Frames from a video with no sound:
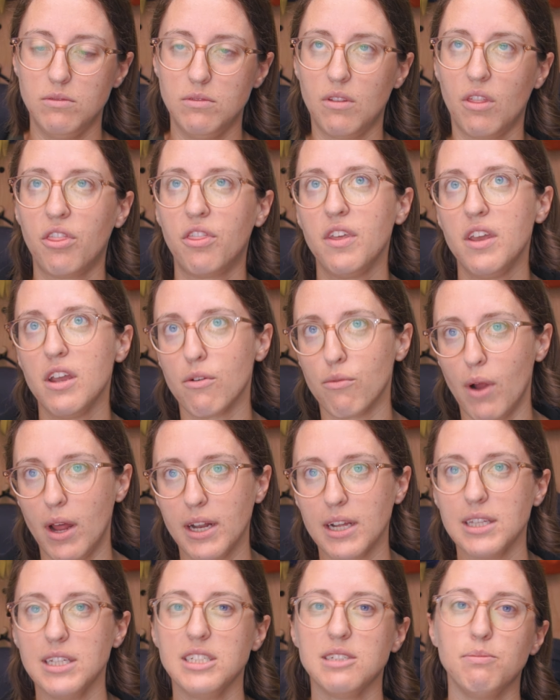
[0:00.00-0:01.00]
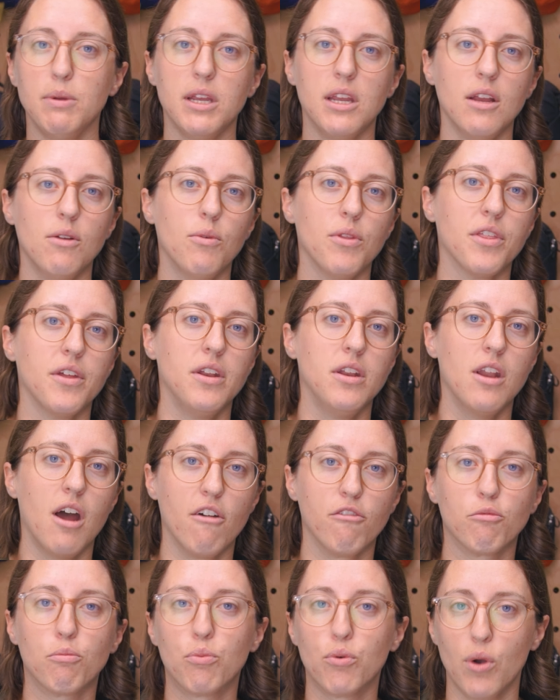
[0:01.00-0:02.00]
theoretically speaking, with
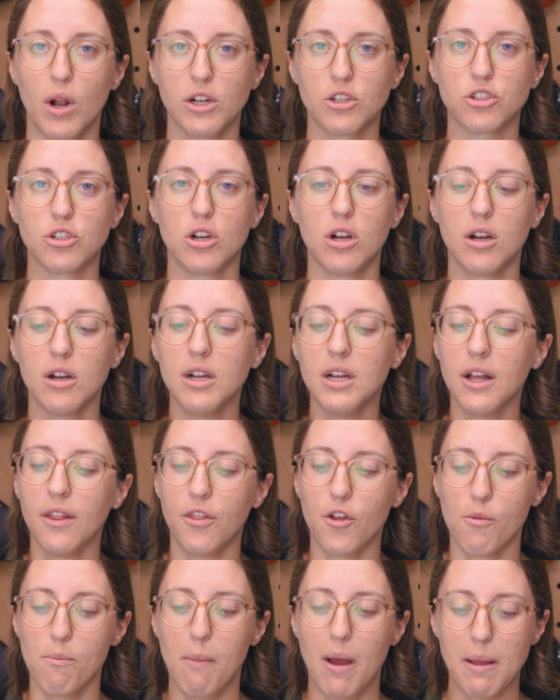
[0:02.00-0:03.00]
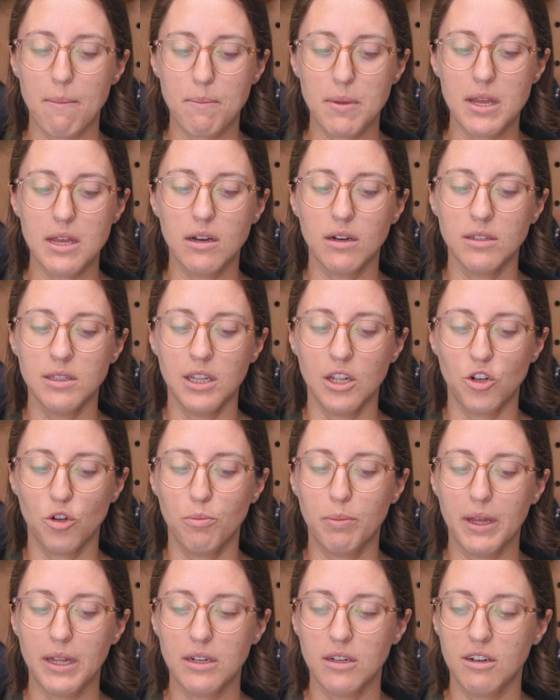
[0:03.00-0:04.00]
enough pressure, there might be a little
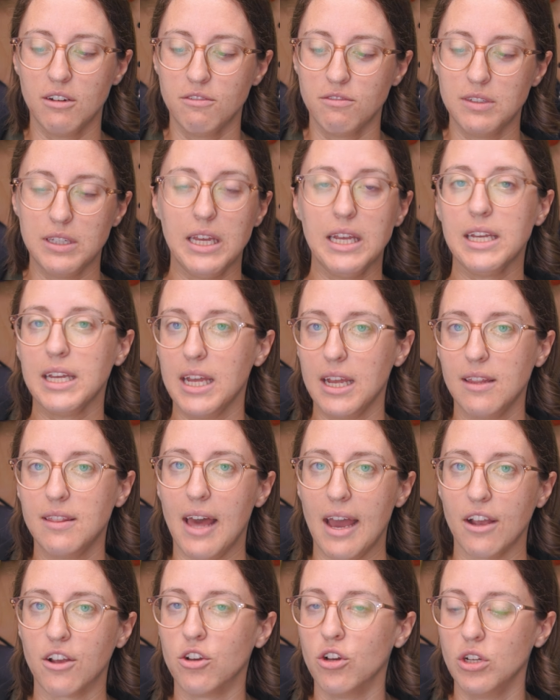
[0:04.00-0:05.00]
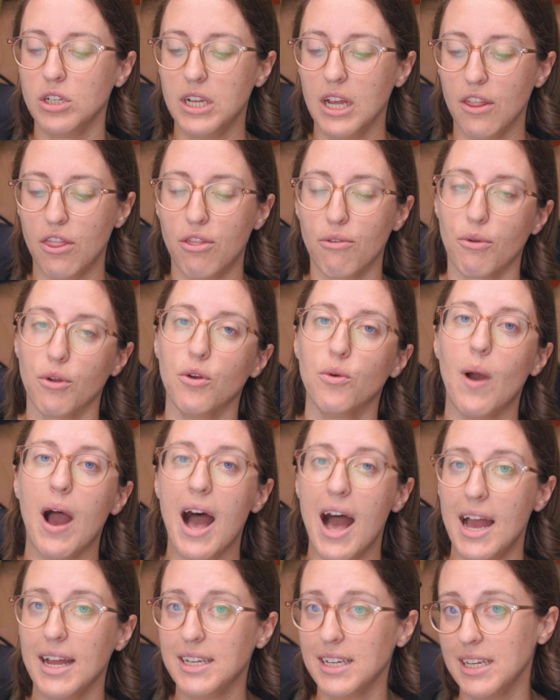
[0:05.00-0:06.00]
bit of leaking that could get through.
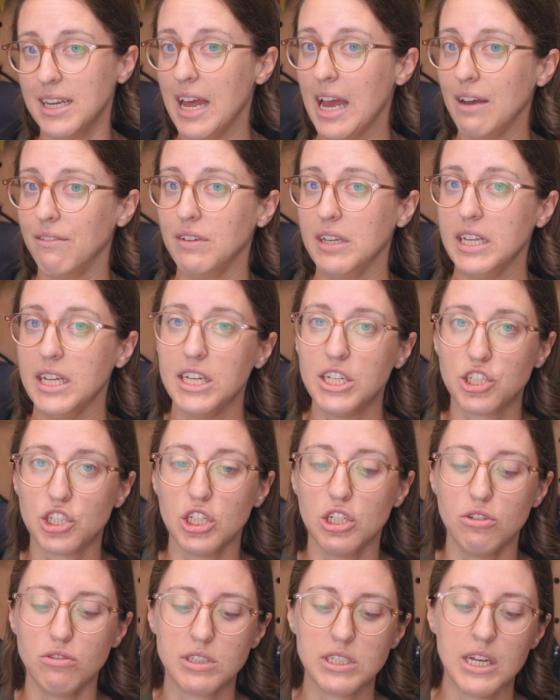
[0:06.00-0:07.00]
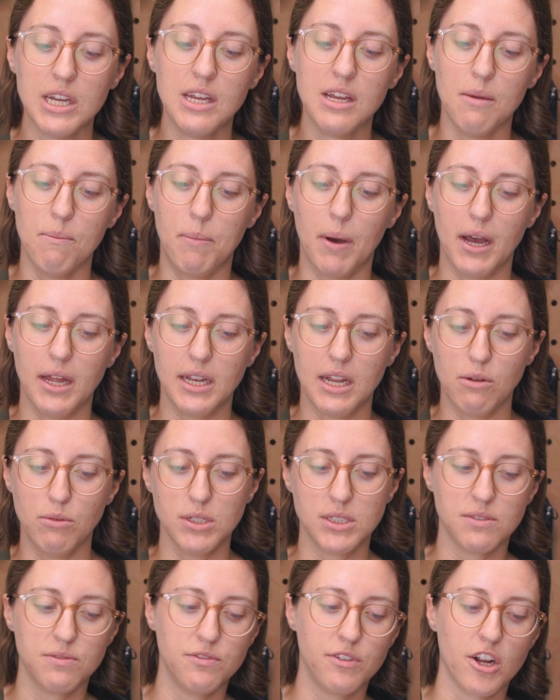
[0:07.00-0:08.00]
I didn't have any issues, but it
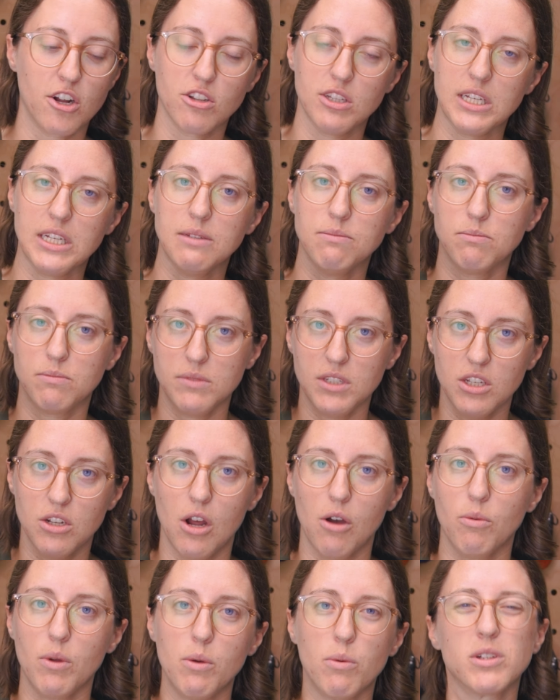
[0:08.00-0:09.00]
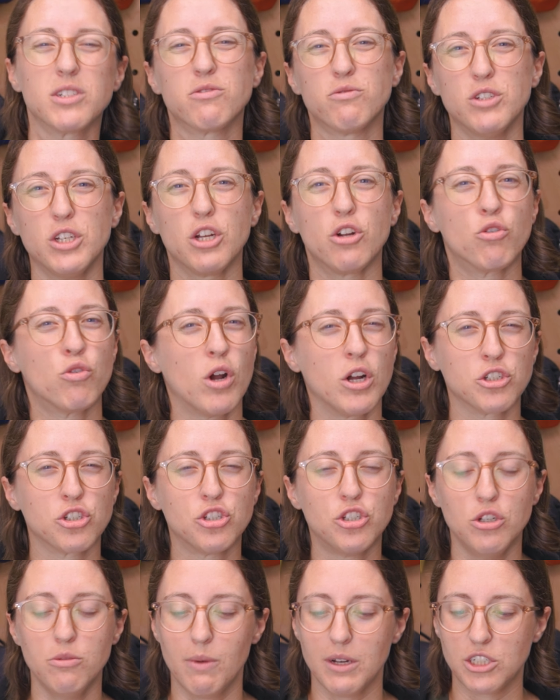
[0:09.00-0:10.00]
was fairly, you know, it wasn't really crushed
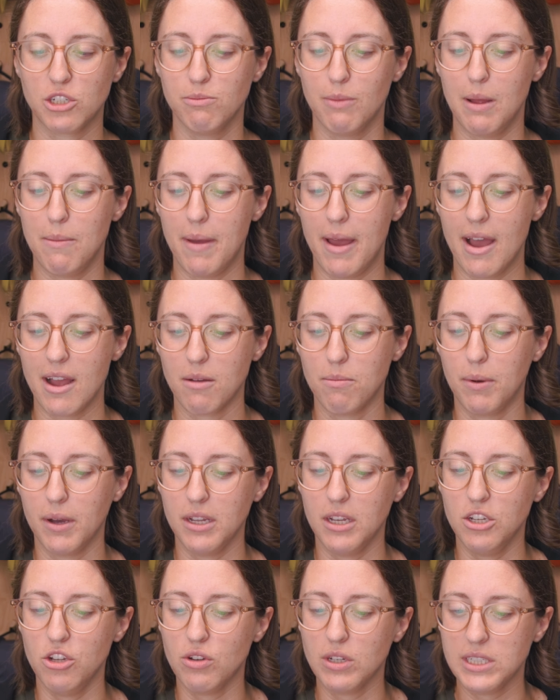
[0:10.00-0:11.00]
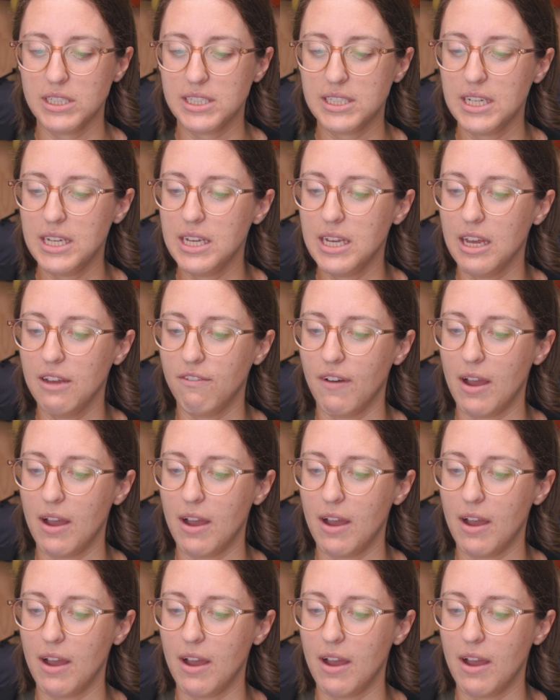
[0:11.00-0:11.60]
too much in my bag. But you can see if